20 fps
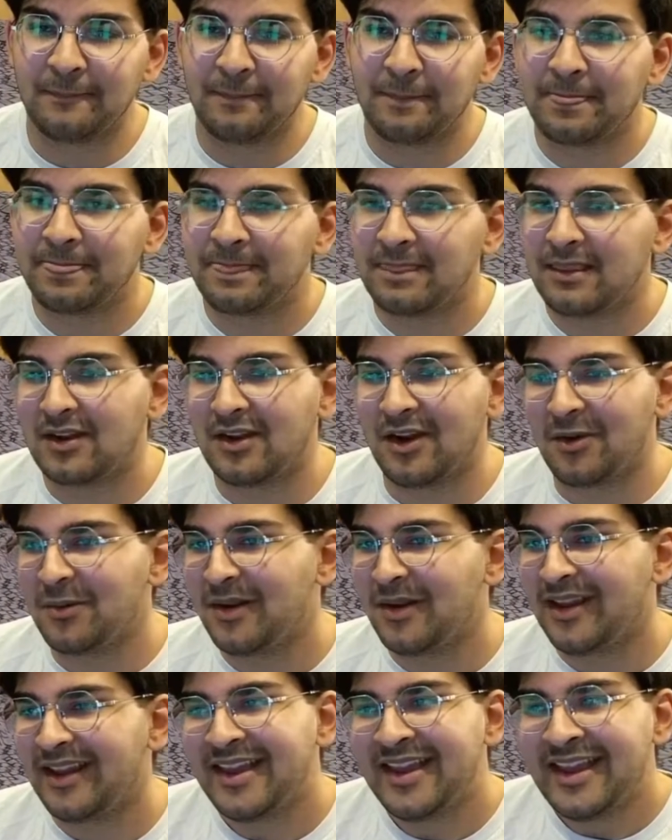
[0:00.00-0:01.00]
you know,
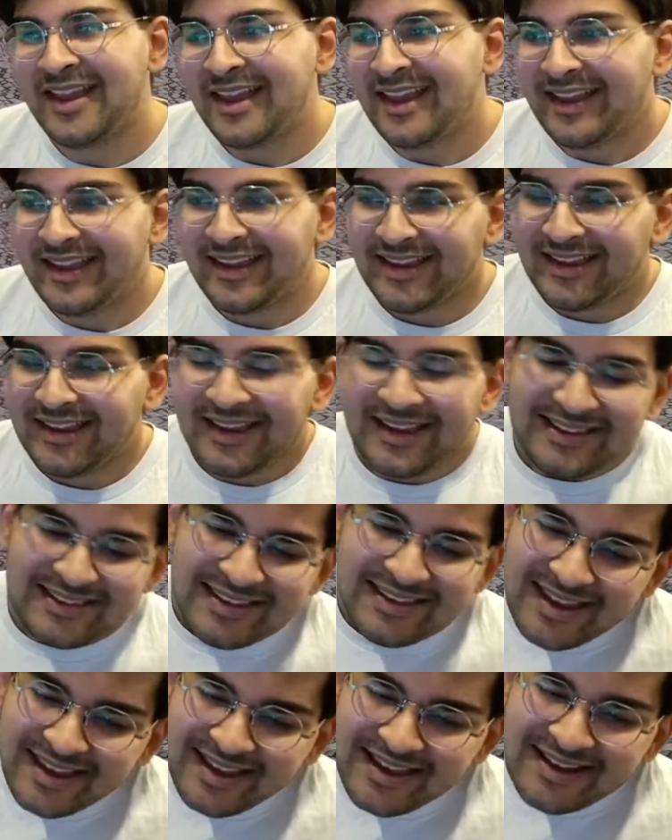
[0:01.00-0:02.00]

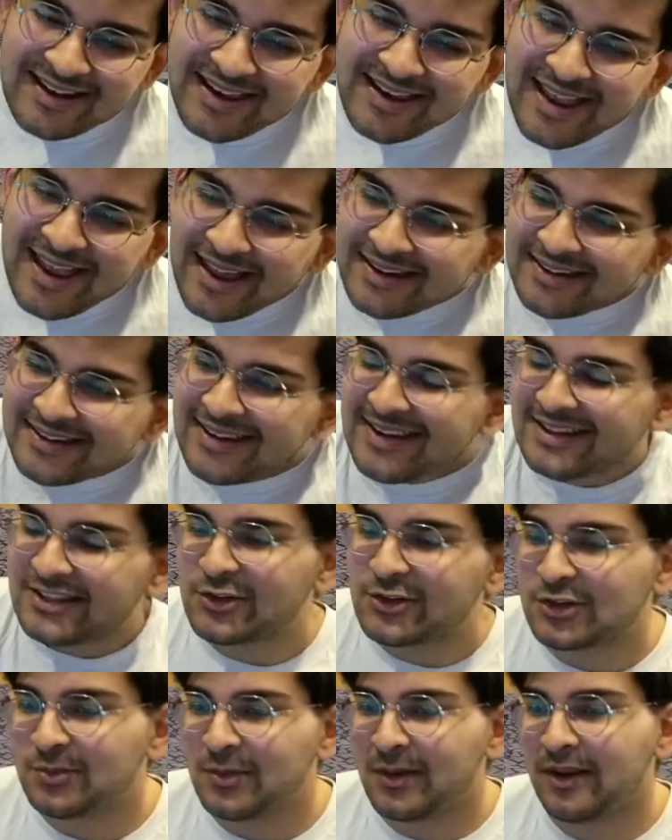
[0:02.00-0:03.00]
yeah, again, it's
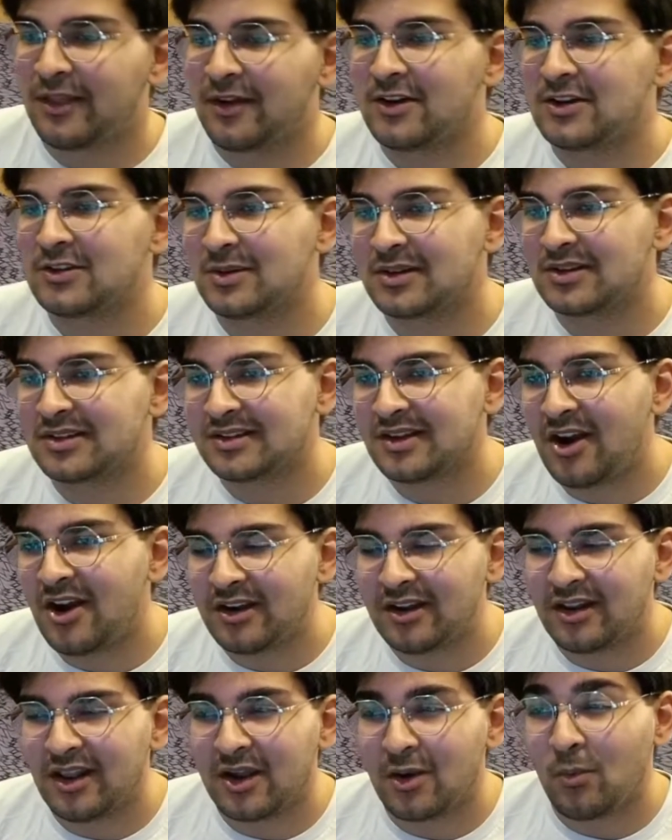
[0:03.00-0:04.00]
just one of those where it's kind
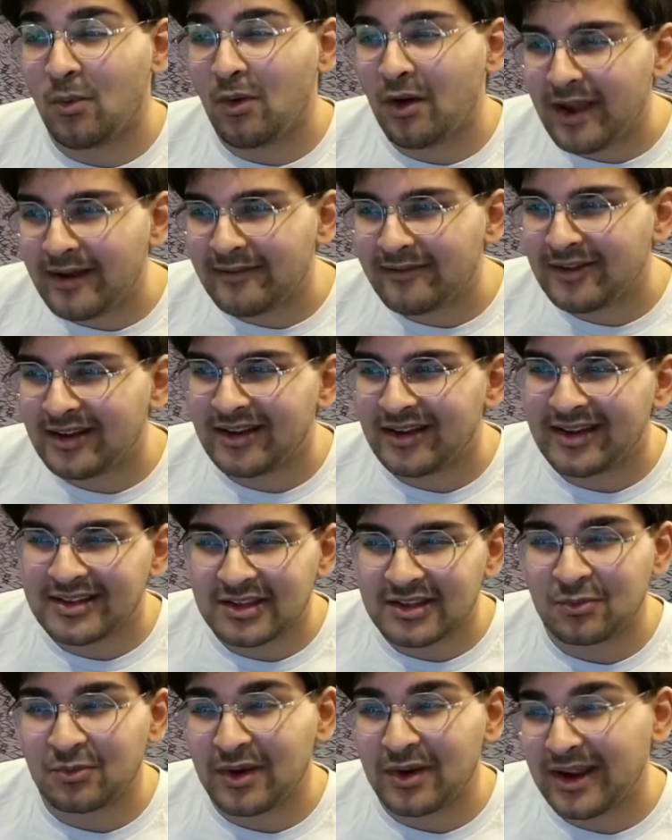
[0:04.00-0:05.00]
of like, whatever. Is
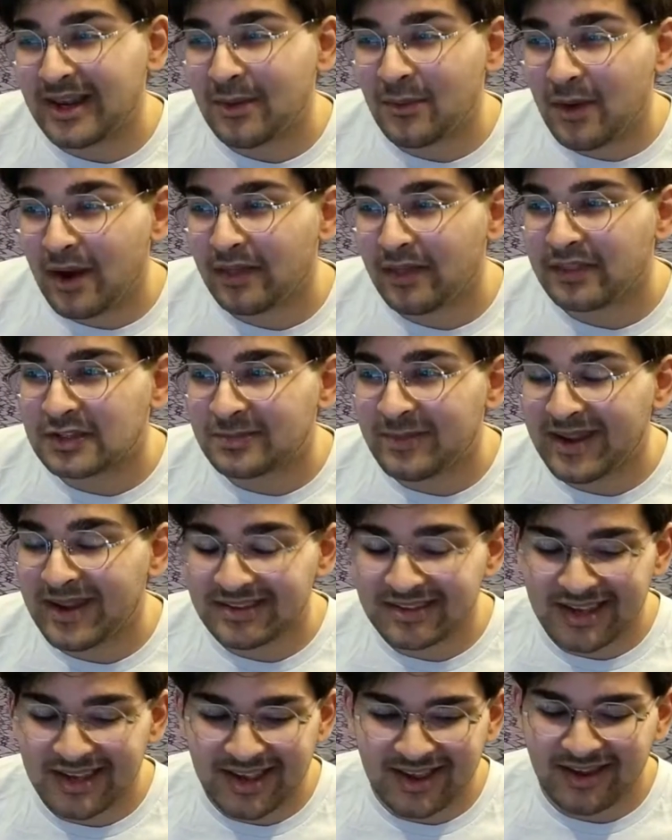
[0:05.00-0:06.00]
it really worth the
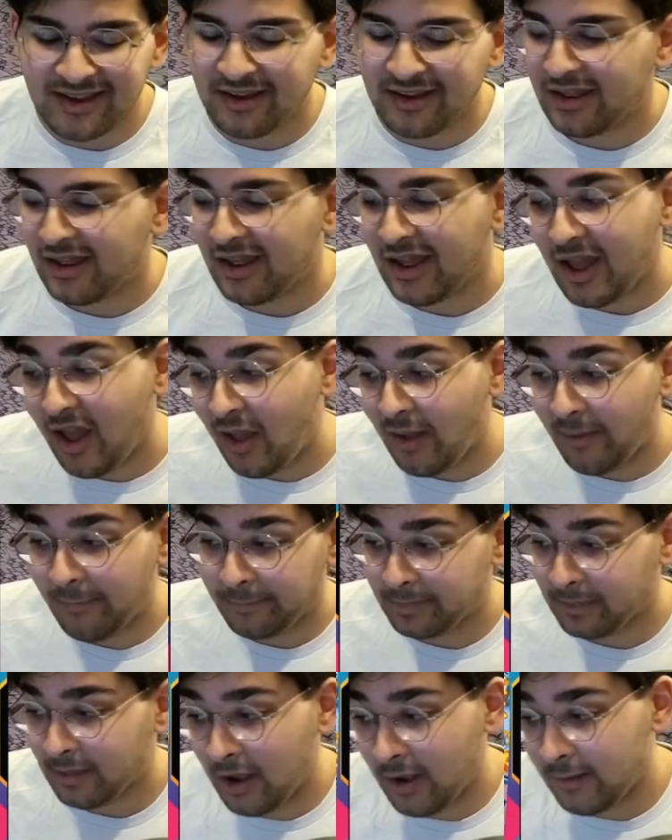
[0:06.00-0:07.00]
space here?
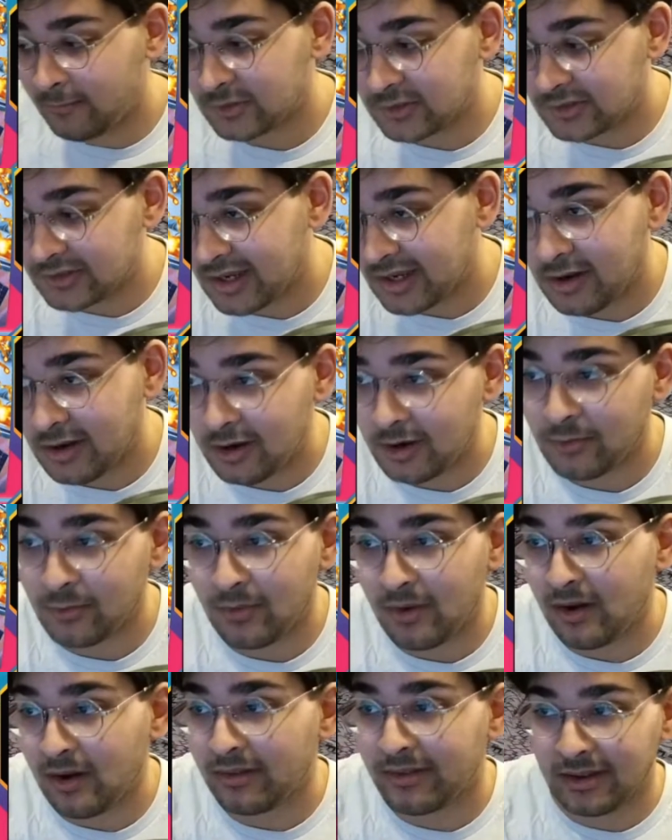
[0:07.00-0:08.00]
I'm just saying I'd
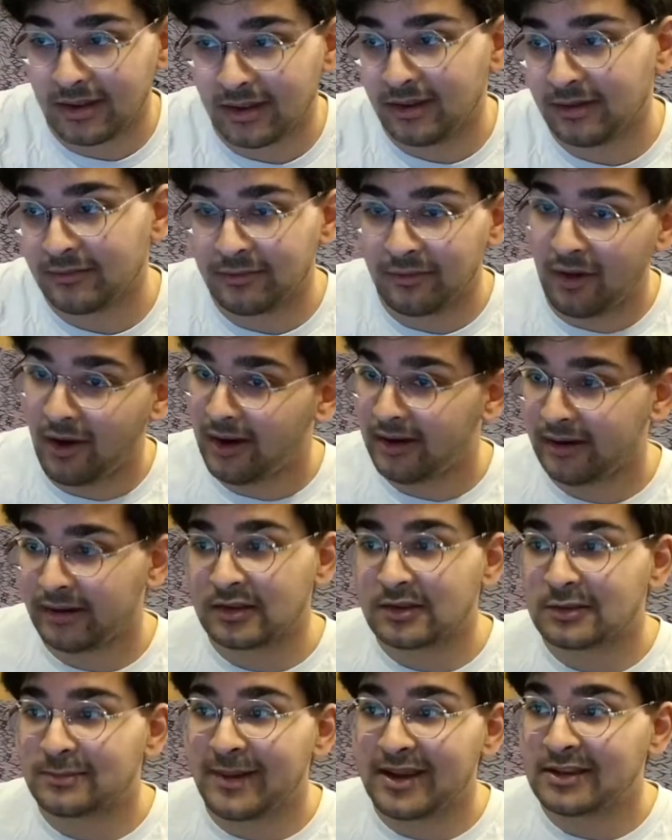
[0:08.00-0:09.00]
rather find the
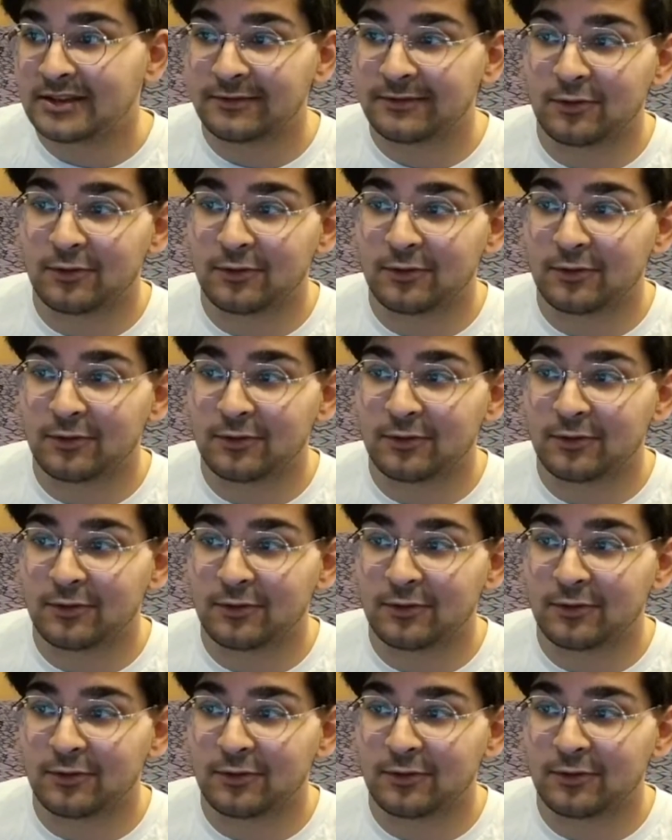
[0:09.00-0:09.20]
space for a